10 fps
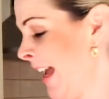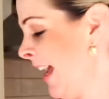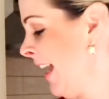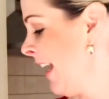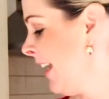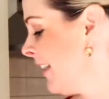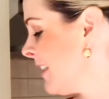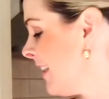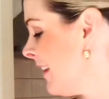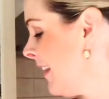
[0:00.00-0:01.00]

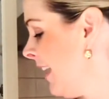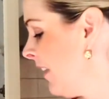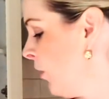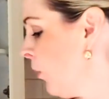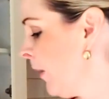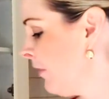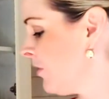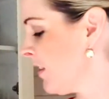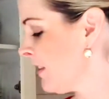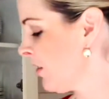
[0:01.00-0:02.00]
and then we've
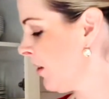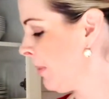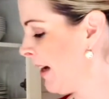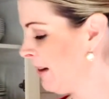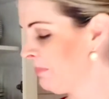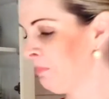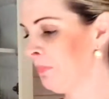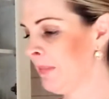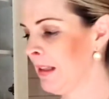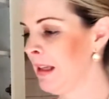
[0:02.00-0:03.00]
just got about
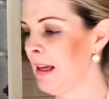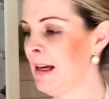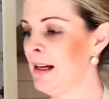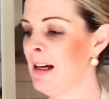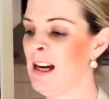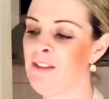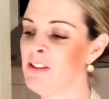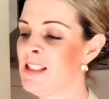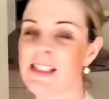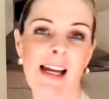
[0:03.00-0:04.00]
half
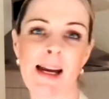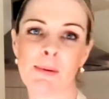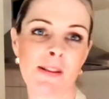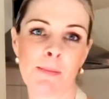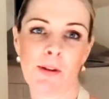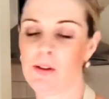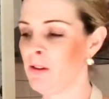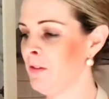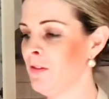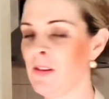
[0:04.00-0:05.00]
a tablespoon
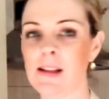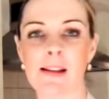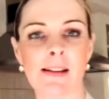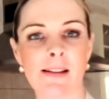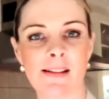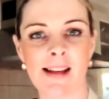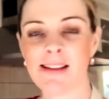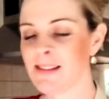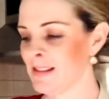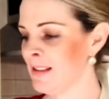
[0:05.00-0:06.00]
of
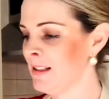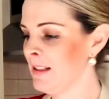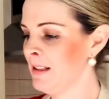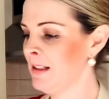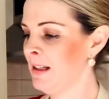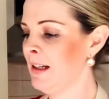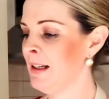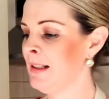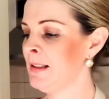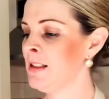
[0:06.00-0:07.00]
zest
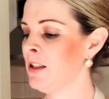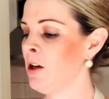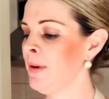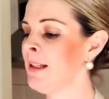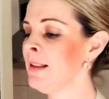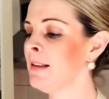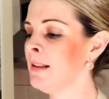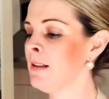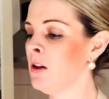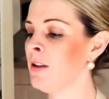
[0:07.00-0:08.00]
to go in,
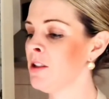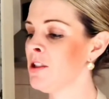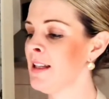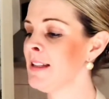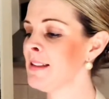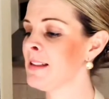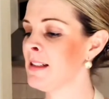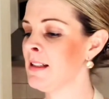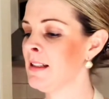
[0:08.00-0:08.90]
orange zest.